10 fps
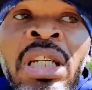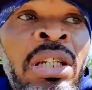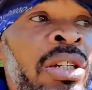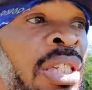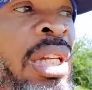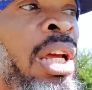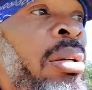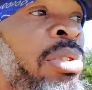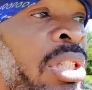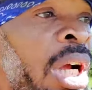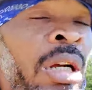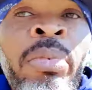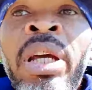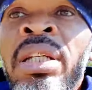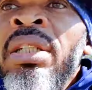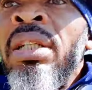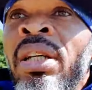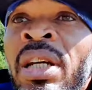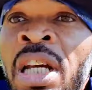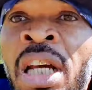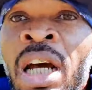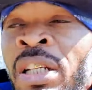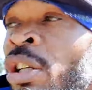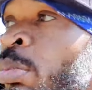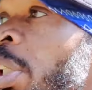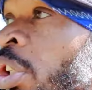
need to say, I'm sorry, man, you don't